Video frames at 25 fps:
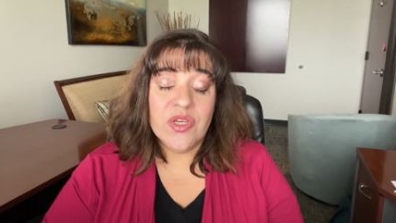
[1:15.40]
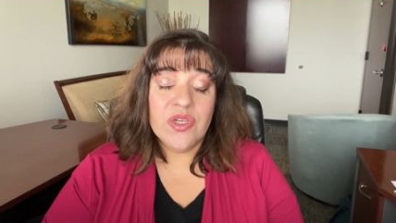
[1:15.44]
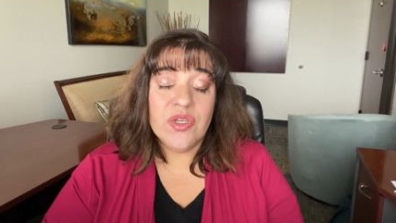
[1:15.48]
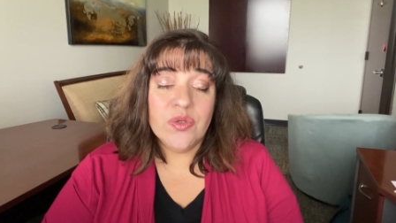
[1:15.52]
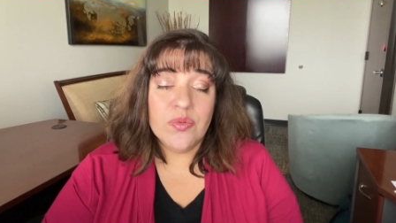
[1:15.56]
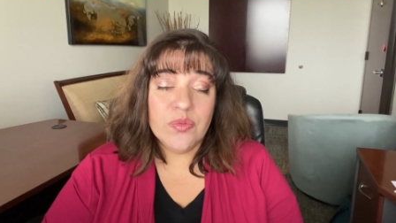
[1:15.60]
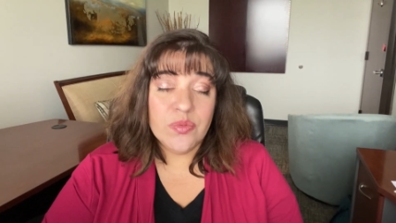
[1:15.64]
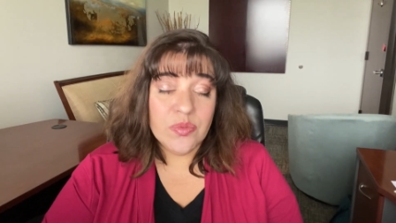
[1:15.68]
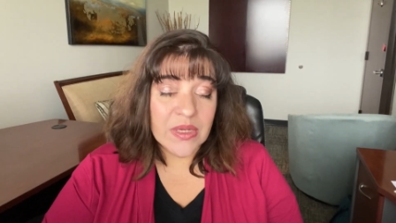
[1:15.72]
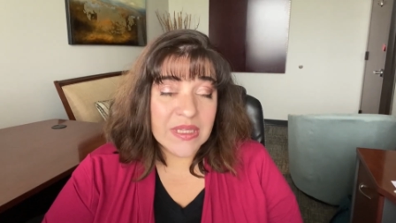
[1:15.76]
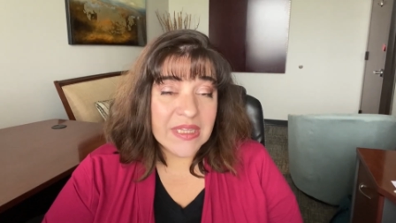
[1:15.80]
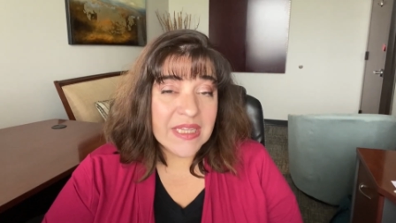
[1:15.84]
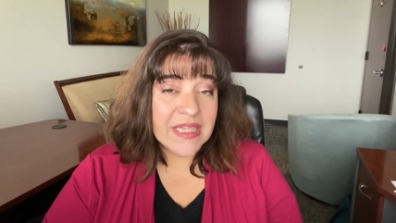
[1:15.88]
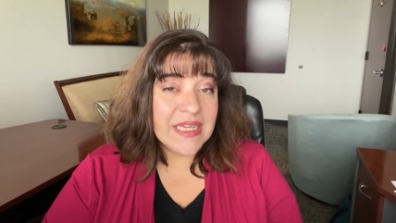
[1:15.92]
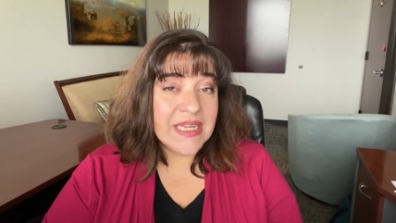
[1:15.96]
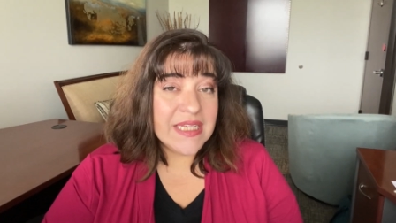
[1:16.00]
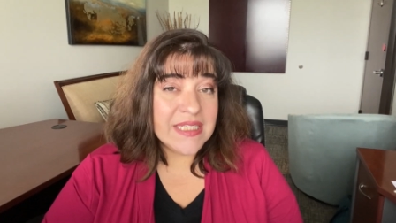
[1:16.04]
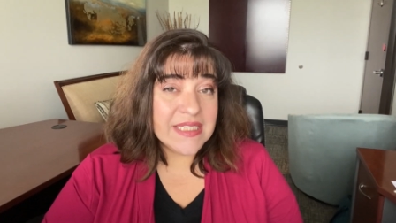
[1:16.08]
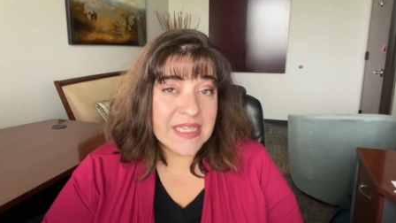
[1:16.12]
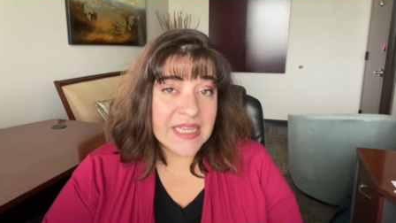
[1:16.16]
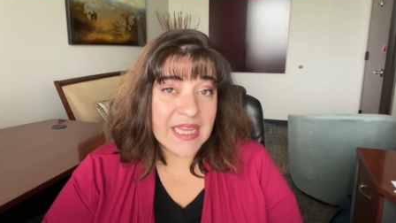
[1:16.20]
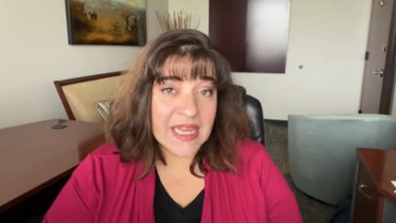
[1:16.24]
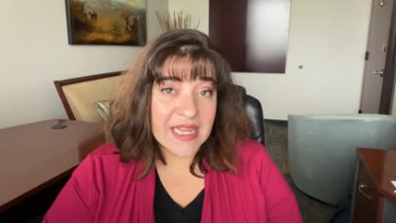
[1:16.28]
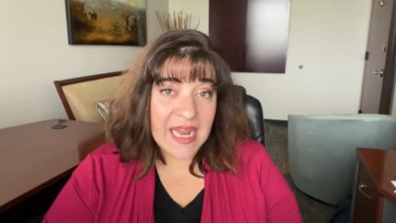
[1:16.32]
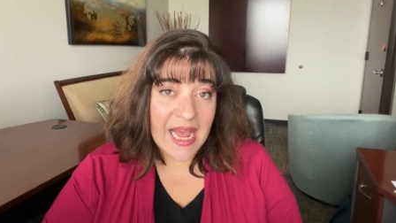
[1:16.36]
You really
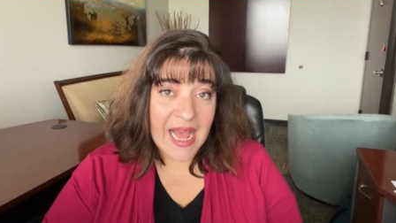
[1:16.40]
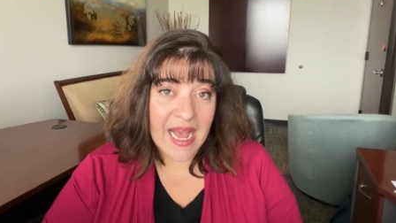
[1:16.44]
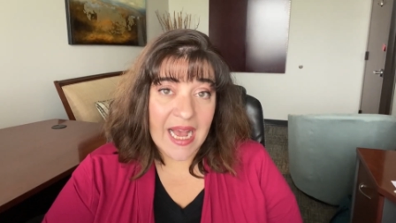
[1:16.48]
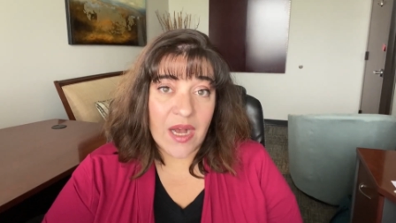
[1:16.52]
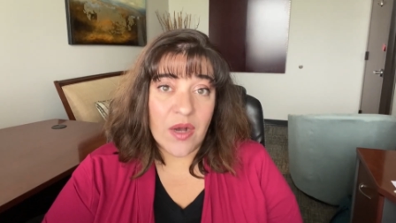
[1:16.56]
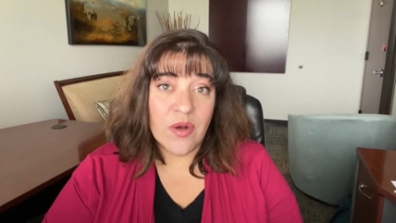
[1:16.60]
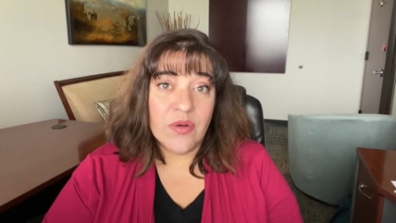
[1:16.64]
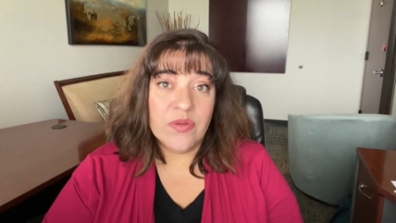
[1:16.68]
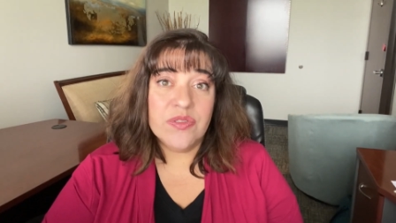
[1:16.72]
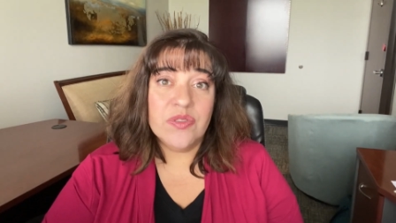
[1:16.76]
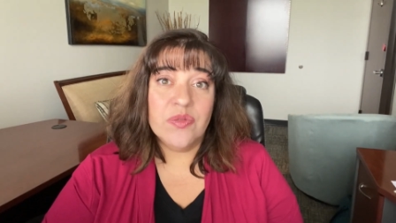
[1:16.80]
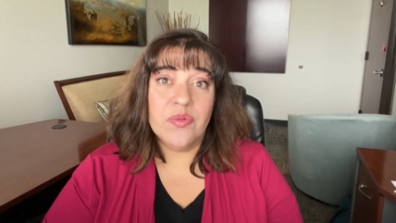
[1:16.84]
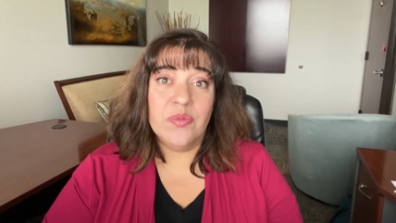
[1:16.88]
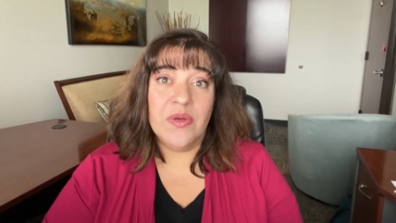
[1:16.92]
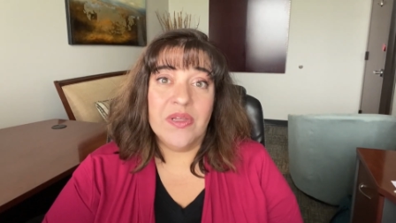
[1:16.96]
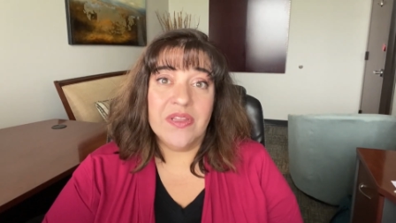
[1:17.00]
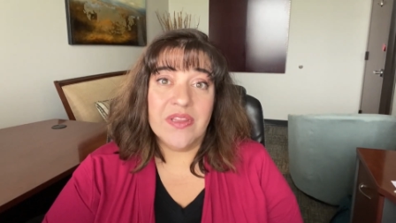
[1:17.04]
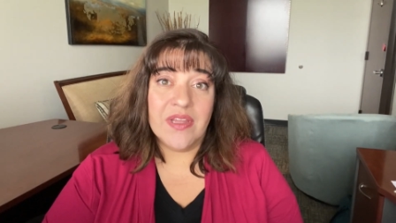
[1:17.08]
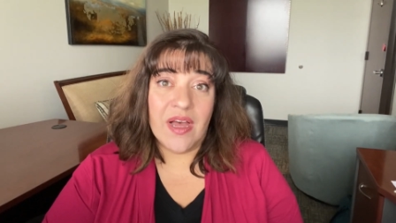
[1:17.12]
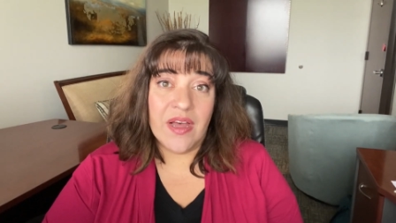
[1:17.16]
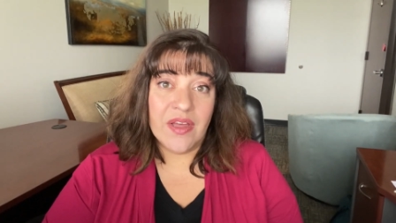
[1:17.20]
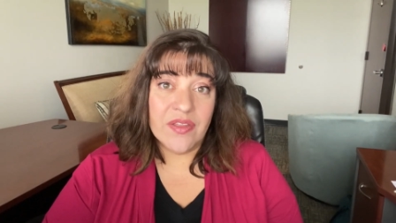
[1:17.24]
need to get out with